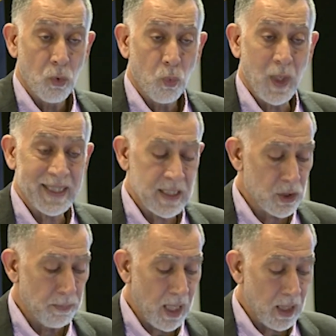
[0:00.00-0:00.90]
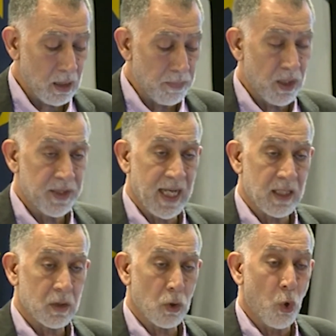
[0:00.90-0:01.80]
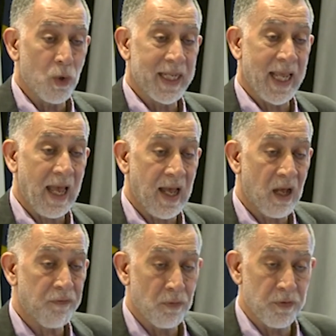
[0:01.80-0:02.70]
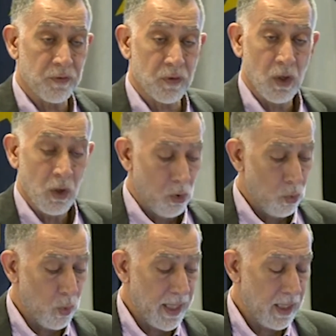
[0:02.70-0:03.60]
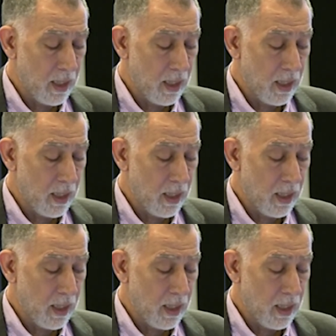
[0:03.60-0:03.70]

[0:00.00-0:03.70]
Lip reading: What is remarkable that only half of it were